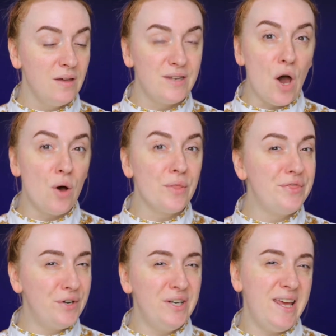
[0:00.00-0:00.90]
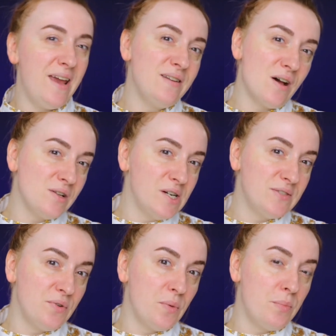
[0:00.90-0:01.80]
Now,
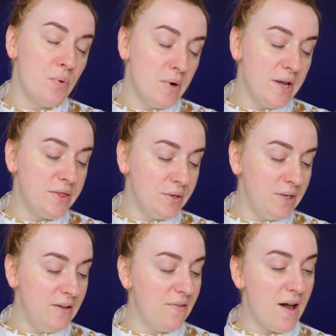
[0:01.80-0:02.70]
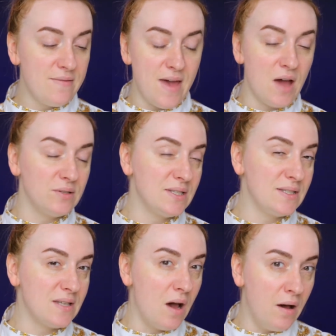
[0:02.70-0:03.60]
$38 for 0.35
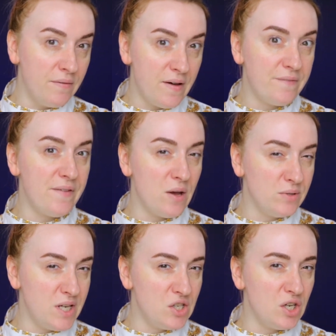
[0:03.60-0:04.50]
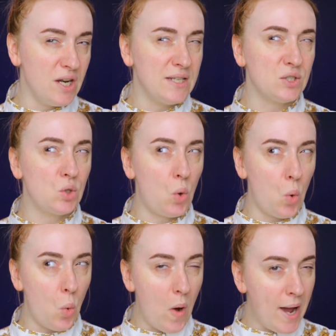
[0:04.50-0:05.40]
ounces of foundation is
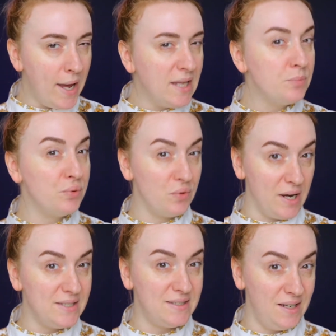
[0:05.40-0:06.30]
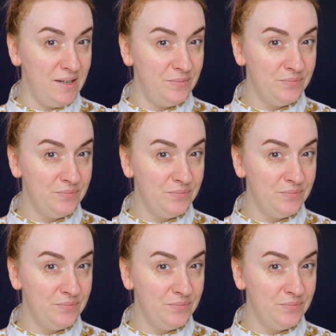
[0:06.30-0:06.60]
quite pricey.